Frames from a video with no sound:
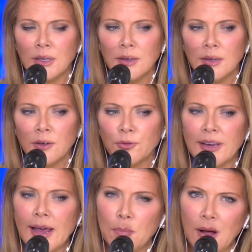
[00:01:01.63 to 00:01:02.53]

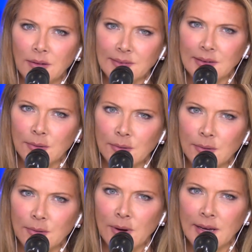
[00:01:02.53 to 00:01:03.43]
forget policy,
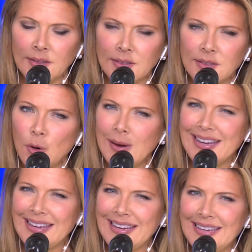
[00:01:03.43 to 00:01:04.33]
right? It's so
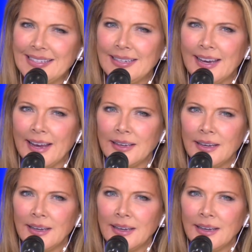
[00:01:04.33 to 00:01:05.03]
easy to get